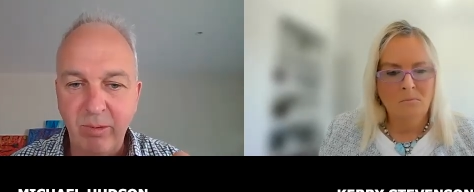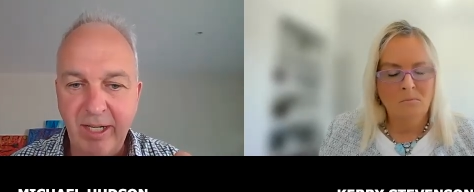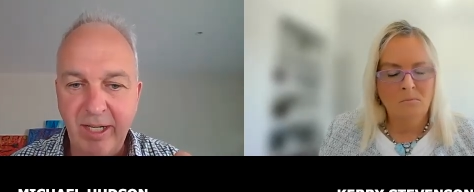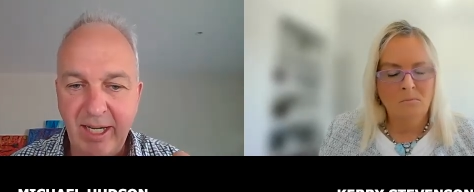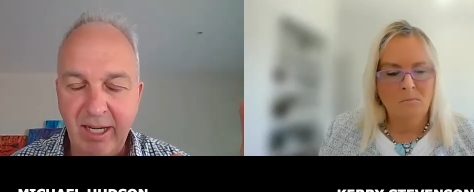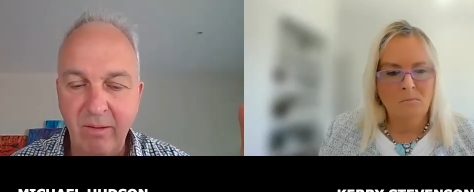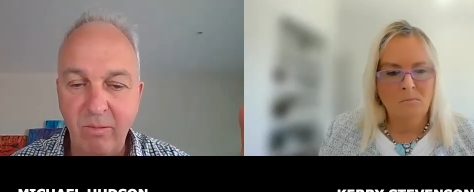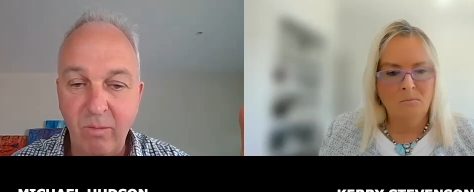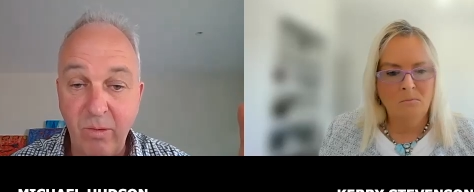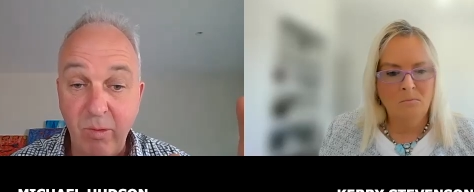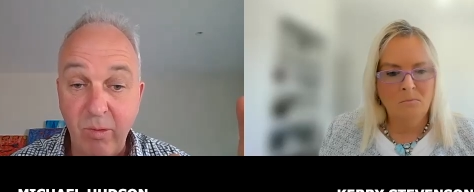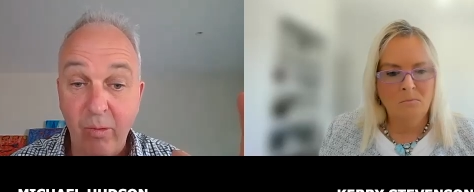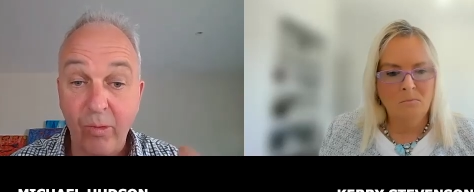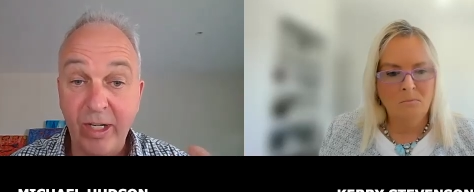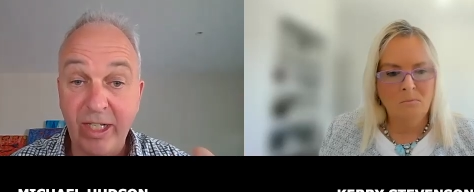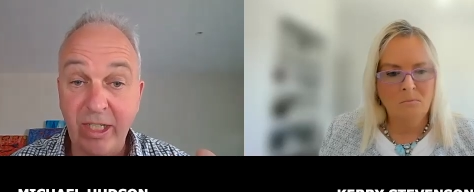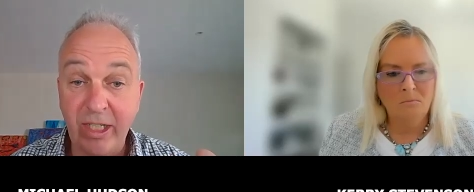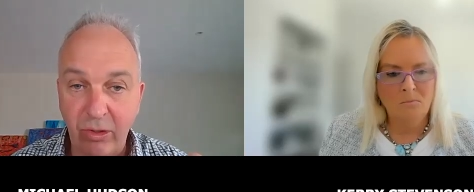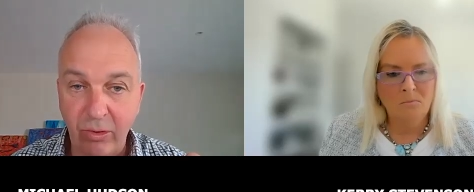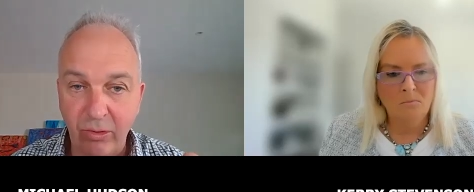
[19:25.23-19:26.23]
Speaker 1: where the
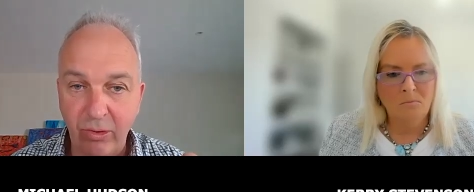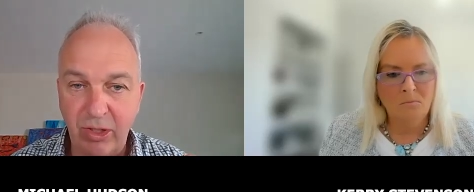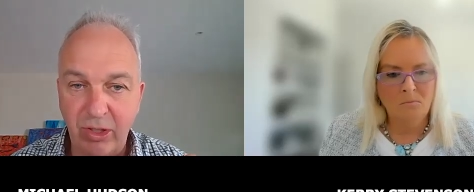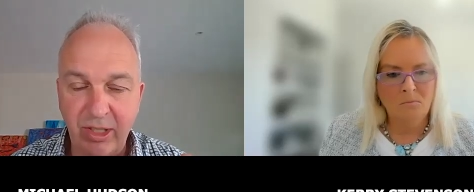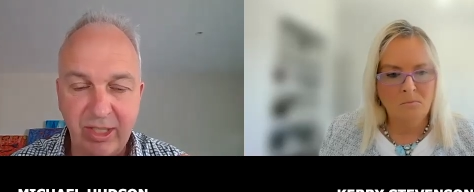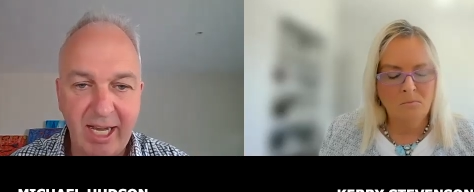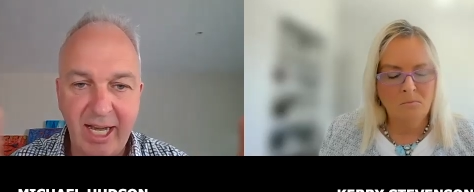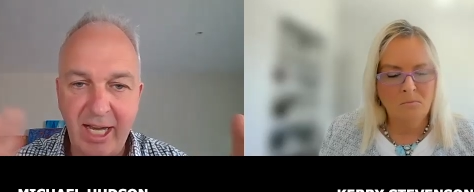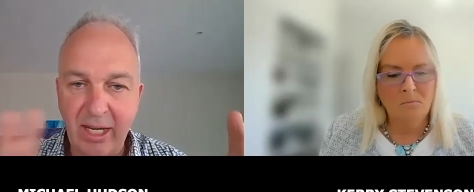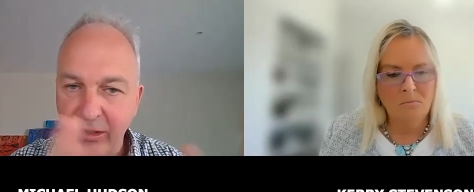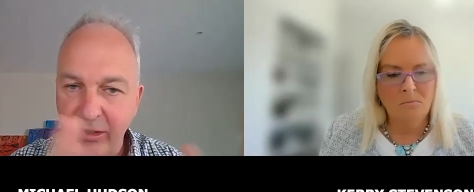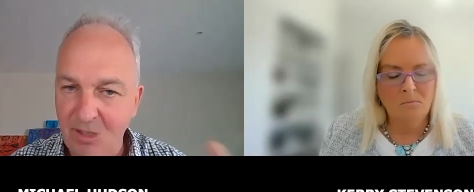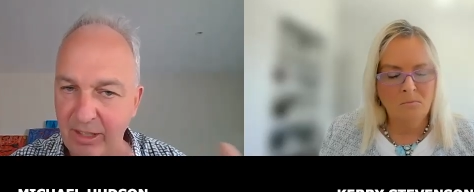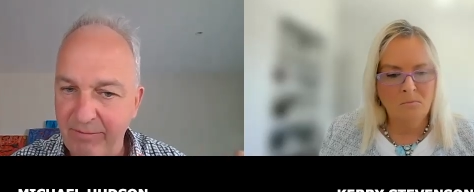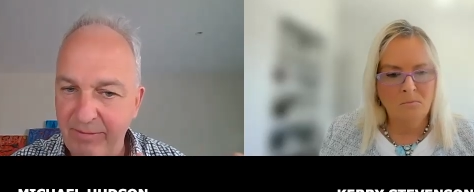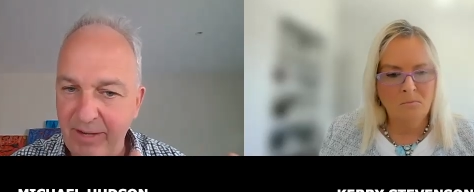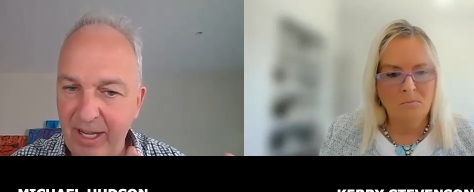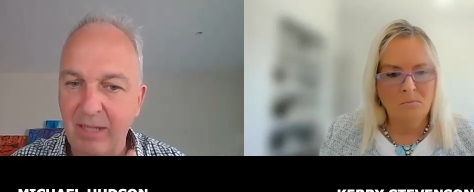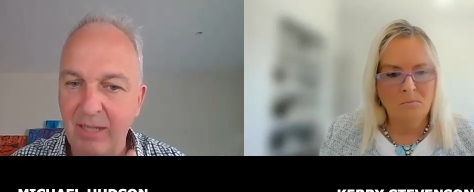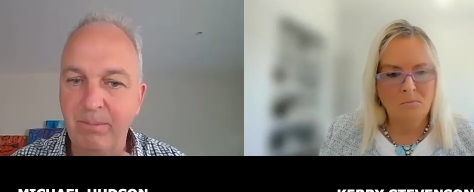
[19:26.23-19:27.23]
resources are not
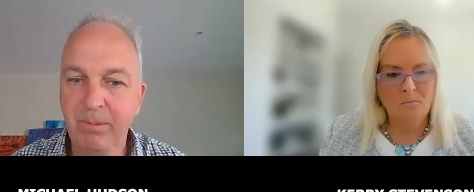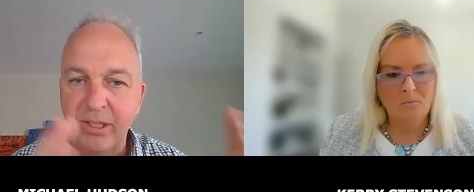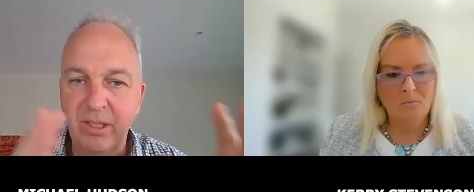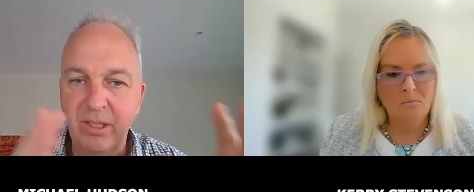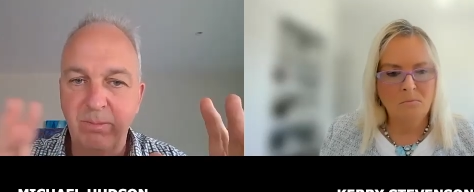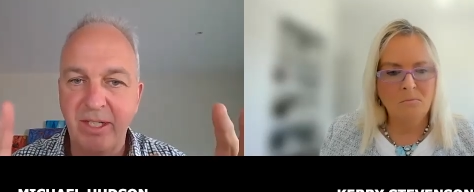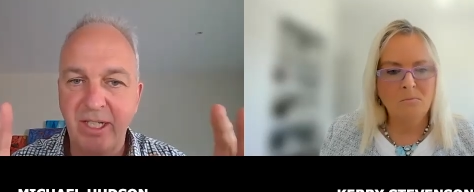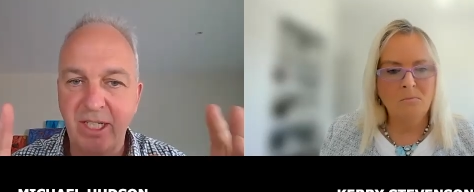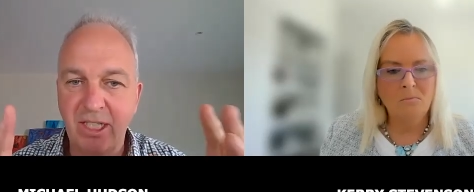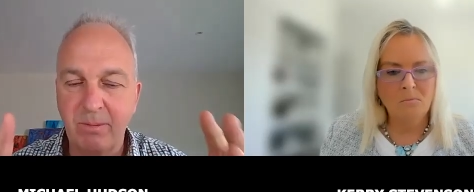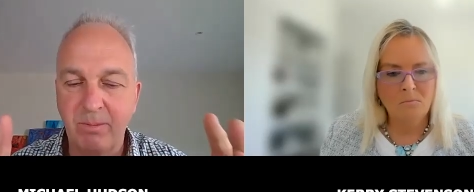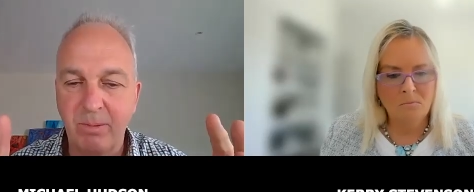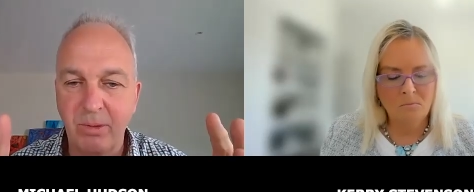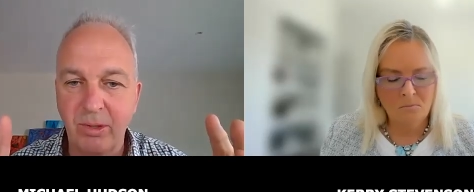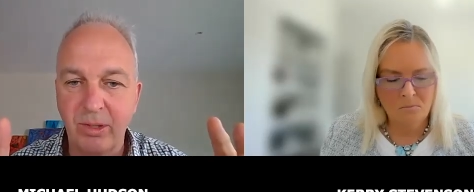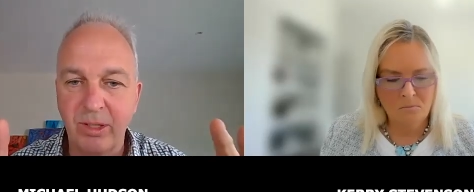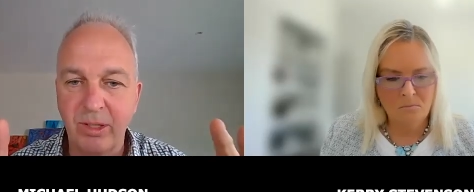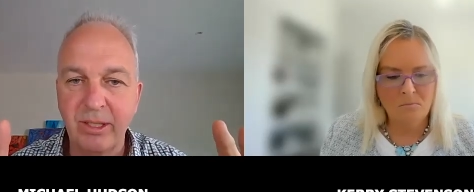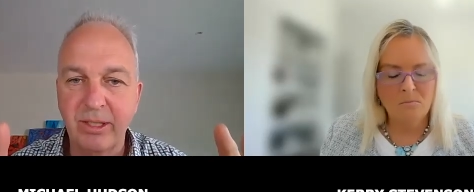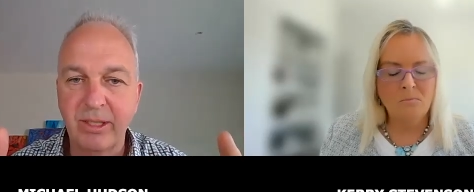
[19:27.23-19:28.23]
developers but
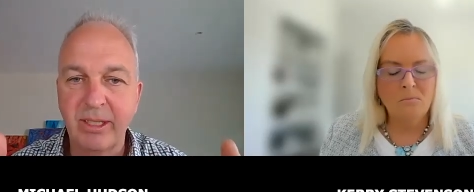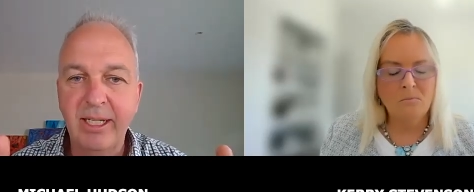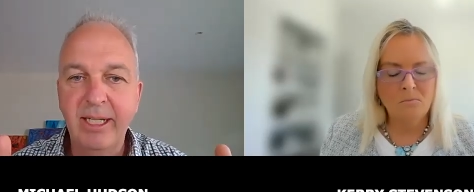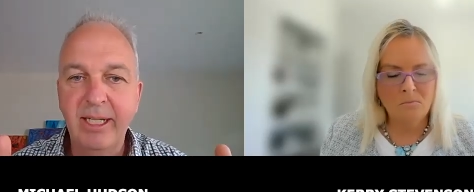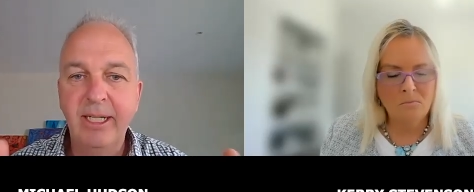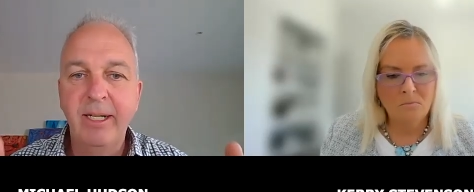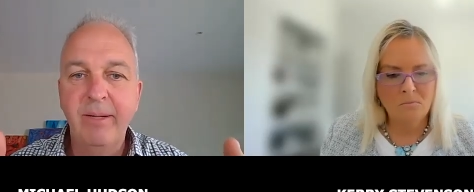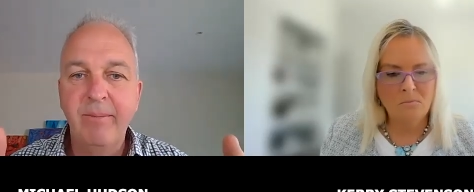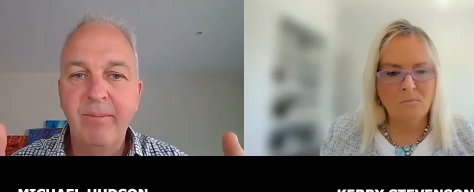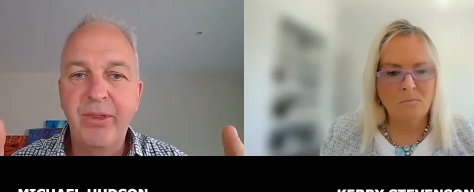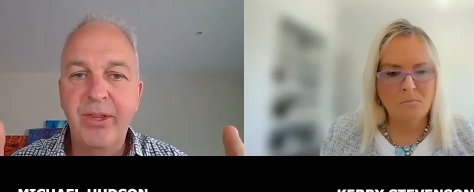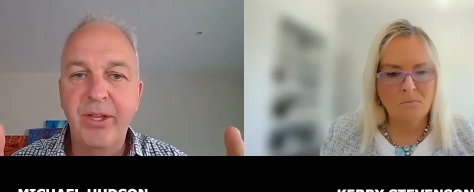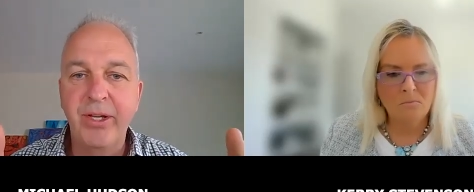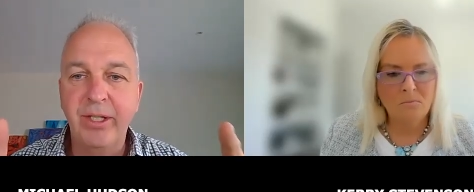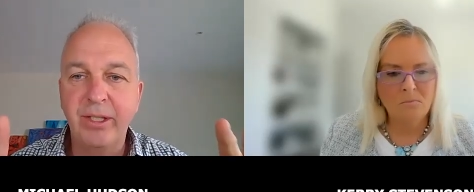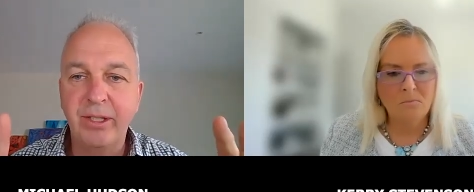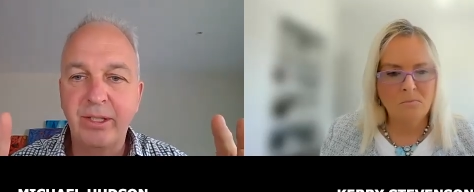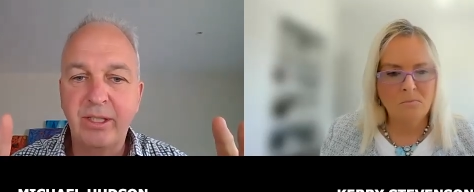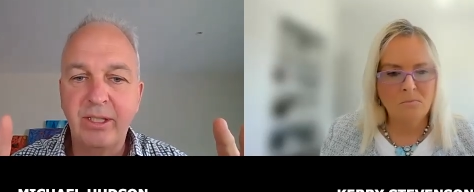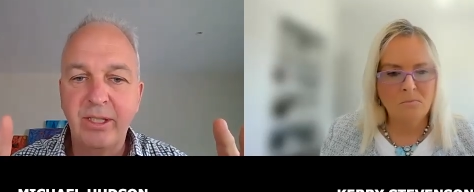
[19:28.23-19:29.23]
explorers,
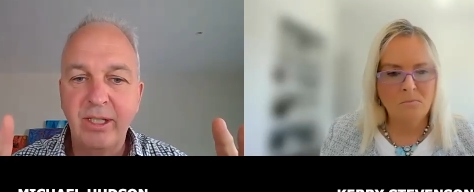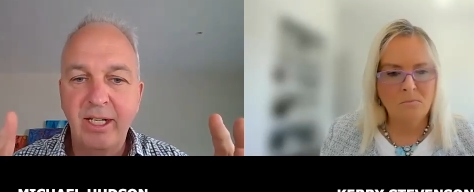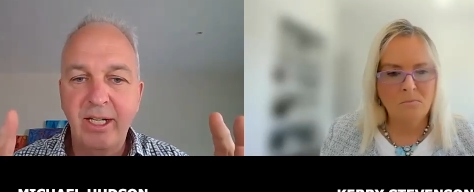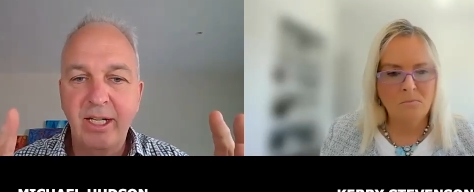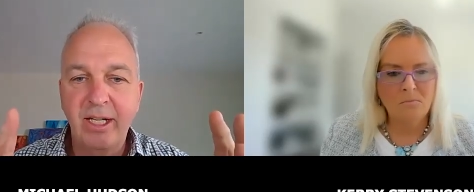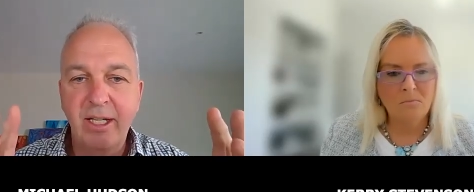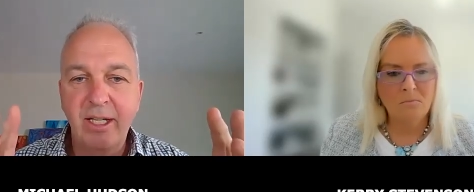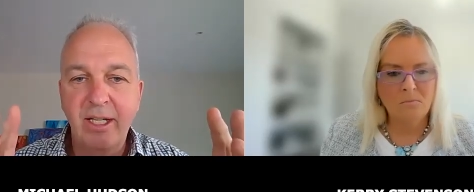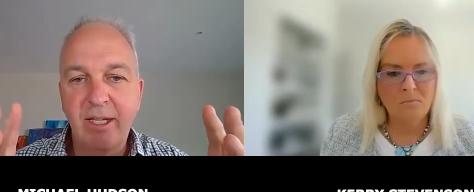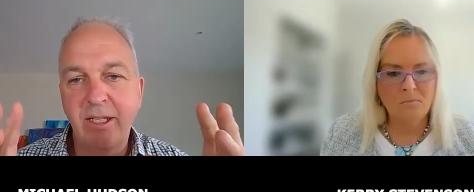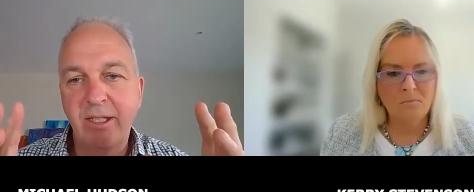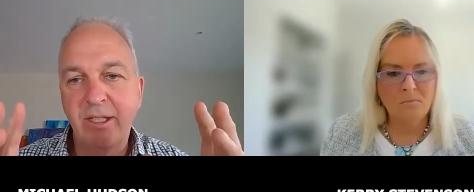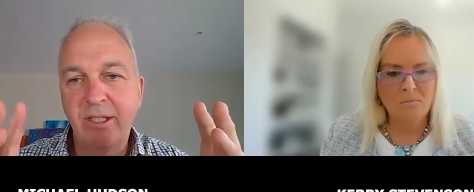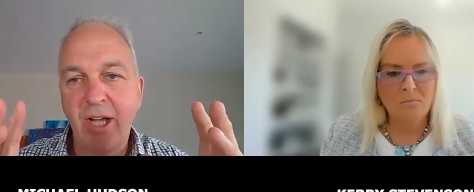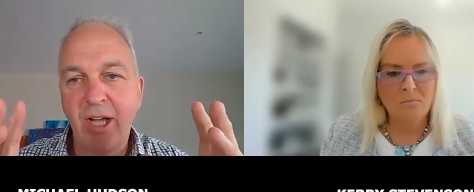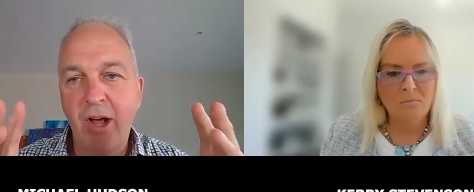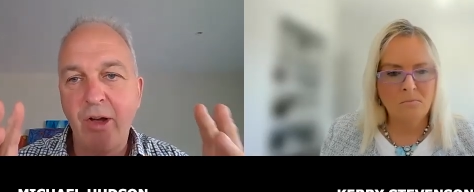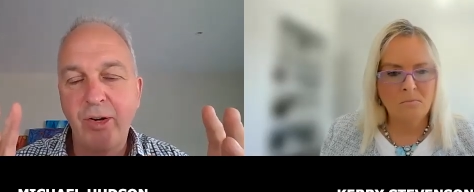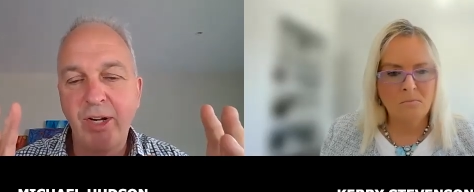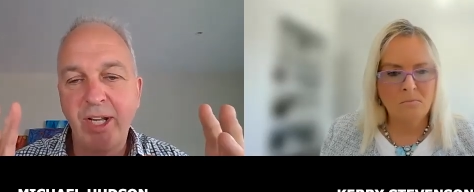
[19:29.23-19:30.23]
there's there's
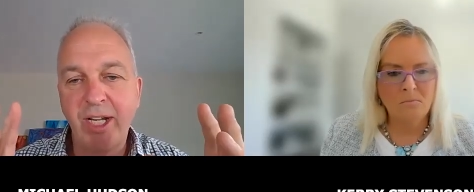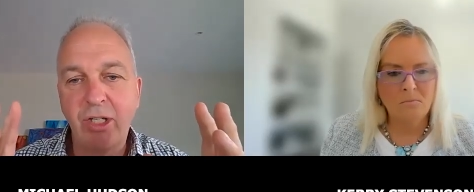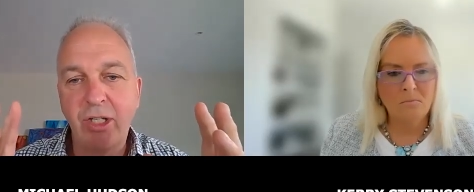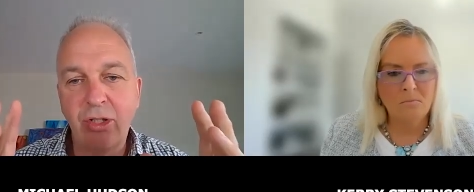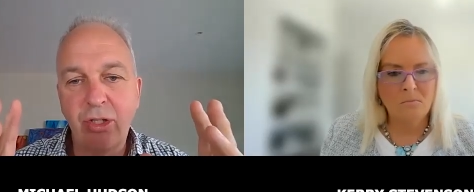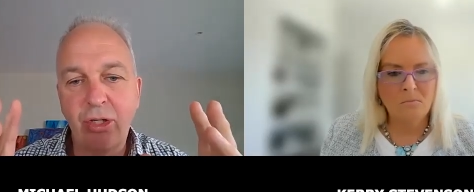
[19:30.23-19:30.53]
only